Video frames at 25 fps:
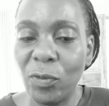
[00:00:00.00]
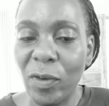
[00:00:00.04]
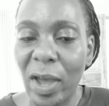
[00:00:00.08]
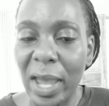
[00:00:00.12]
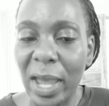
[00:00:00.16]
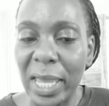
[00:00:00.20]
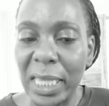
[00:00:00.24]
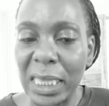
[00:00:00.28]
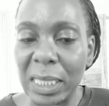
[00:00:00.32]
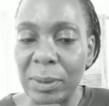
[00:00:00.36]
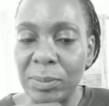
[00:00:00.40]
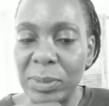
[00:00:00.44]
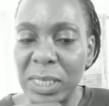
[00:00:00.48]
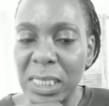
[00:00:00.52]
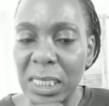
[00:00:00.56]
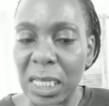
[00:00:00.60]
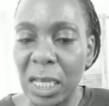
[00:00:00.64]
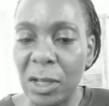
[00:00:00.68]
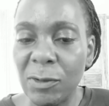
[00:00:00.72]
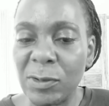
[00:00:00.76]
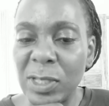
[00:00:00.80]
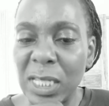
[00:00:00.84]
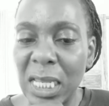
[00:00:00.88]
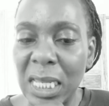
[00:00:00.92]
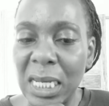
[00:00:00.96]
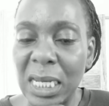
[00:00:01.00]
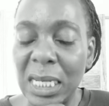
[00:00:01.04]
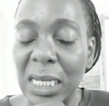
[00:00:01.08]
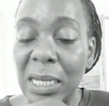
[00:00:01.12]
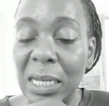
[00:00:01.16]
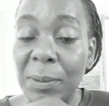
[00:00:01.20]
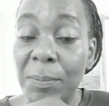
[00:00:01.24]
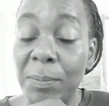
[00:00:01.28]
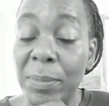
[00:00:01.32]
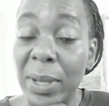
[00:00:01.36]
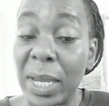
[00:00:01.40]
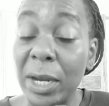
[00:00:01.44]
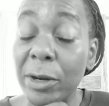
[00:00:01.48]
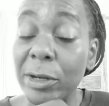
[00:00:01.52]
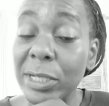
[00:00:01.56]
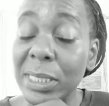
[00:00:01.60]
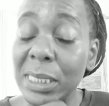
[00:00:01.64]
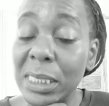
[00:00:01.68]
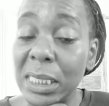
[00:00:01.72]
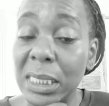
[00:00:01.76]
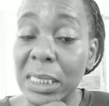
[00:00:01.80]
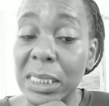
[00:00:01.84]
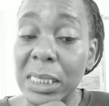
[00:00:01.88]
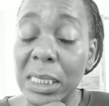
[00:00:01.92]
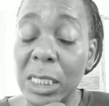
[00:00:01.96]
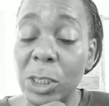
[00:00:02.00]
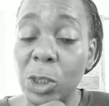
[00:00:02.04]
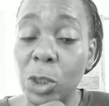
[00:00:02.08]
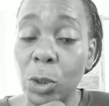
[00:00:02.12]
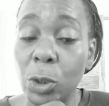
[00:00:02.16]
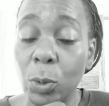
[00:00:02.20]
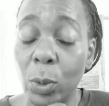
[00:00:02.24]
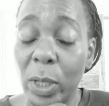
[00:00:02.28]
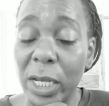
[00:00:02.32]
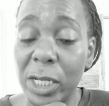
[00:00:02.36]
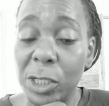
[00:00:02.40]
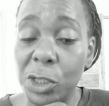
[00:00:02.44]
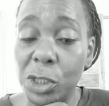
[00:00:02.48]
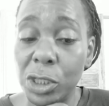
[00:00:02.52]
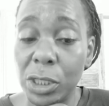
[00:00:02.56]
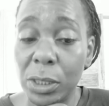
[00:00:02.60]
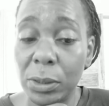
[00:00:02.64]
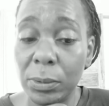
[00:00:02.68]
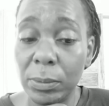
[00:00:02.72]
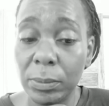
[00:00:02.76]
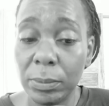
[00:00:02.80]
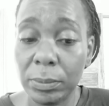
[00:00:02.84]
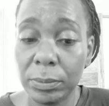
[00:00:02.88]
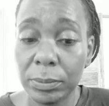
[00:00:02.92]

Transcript: find themselves in an embarrassing situation.